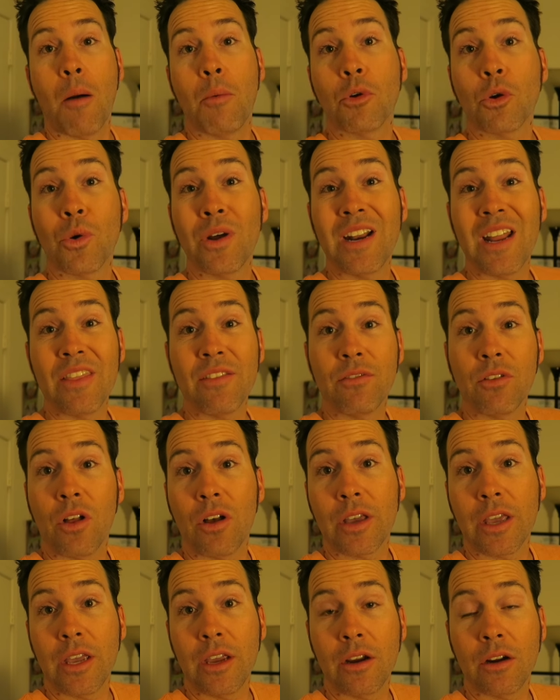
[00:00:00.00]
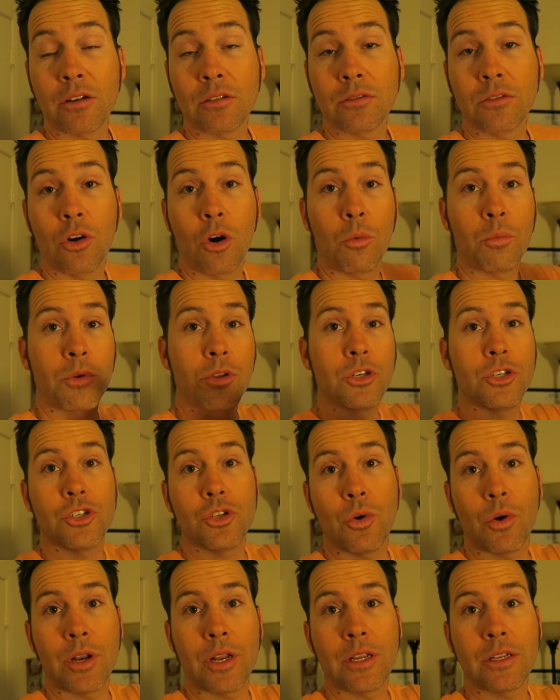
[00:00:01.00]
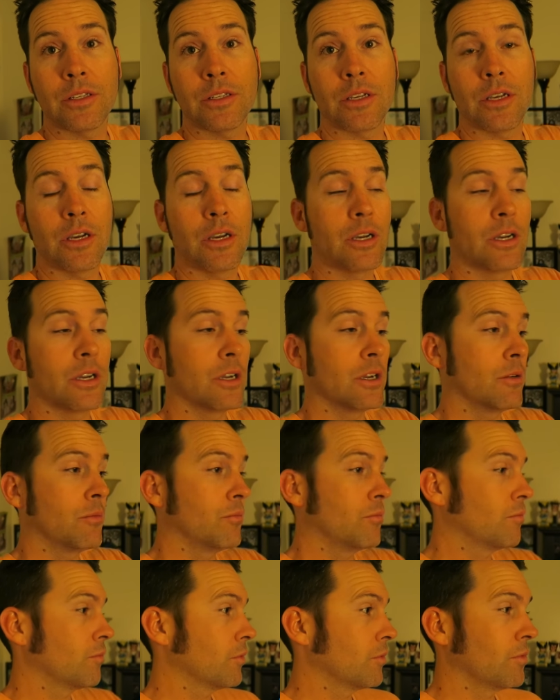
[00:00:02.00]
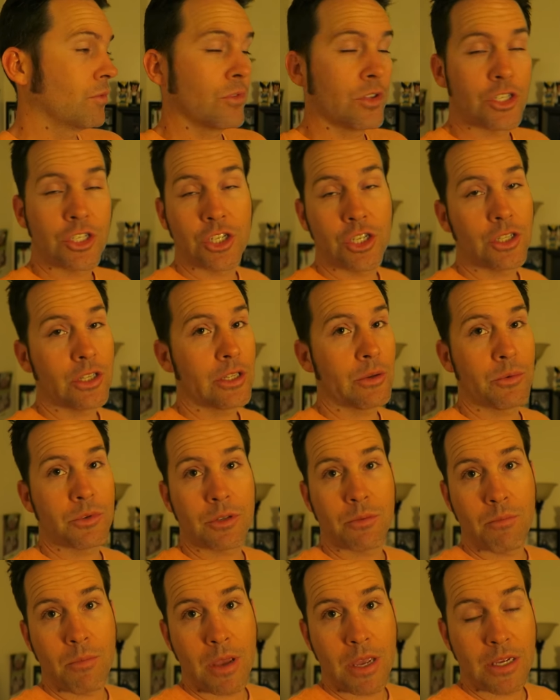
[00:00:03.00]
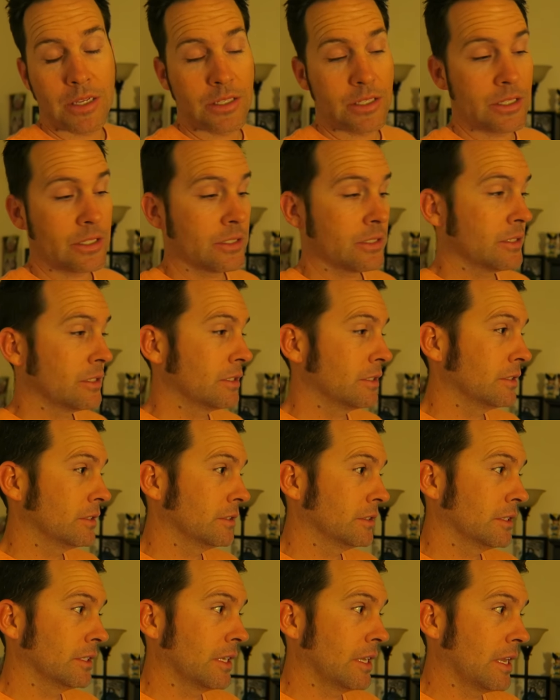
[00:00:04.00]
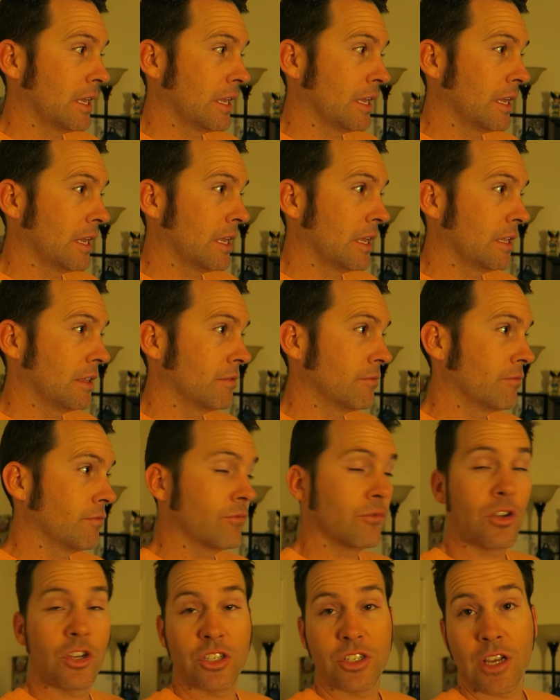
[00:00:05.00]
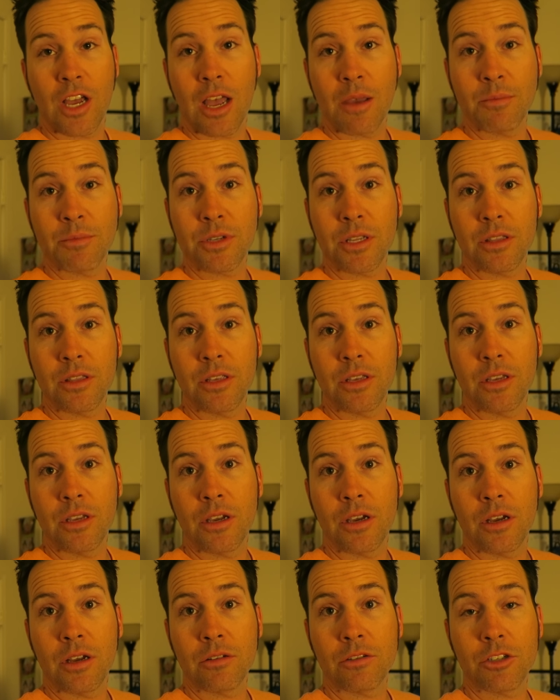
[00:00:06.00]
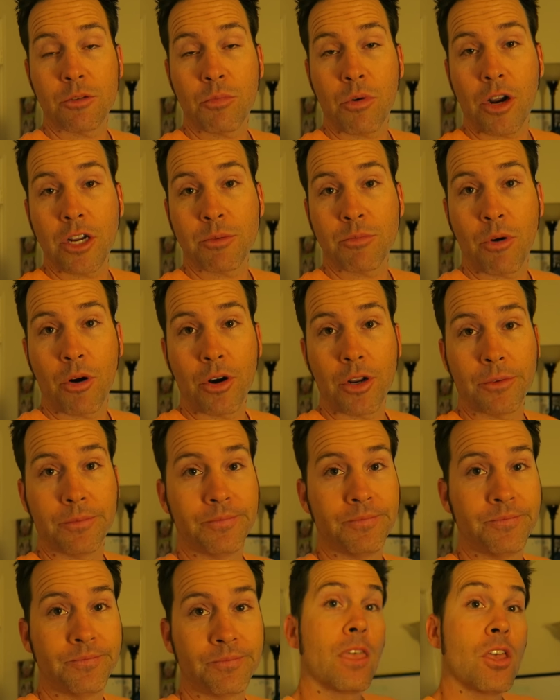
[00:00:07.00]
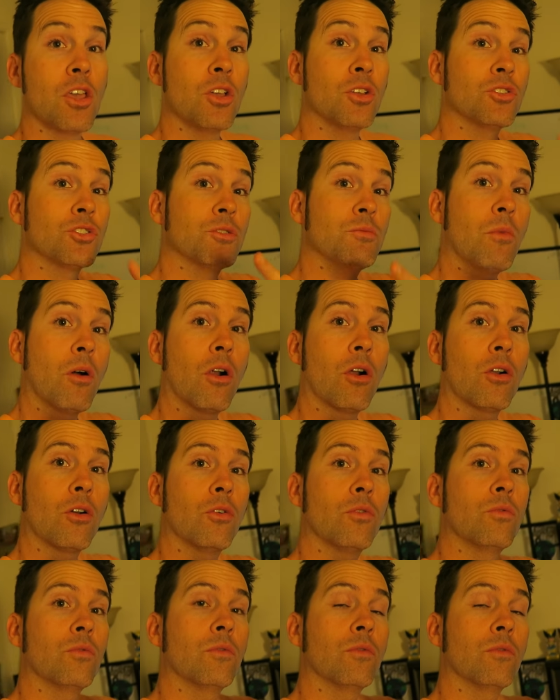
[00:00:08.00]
I'm gonna go ahead and end the vlog here. Hope you enjoyed it. The chili was amazing and good times at the surprise party. Tomorrow,